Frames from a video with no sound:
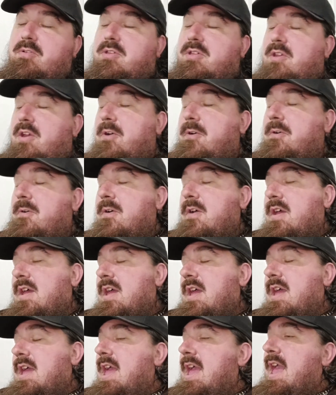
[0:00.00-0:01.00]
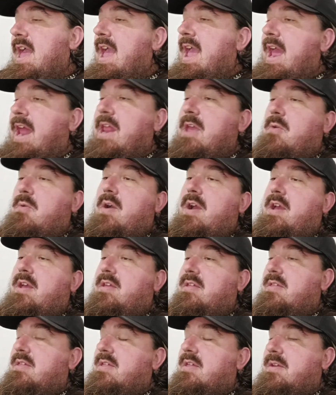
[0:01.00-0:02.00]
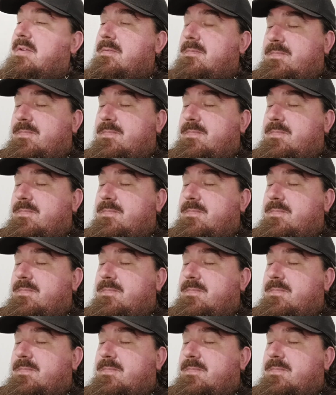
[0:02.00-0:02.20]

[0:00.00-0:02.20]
So, anyways,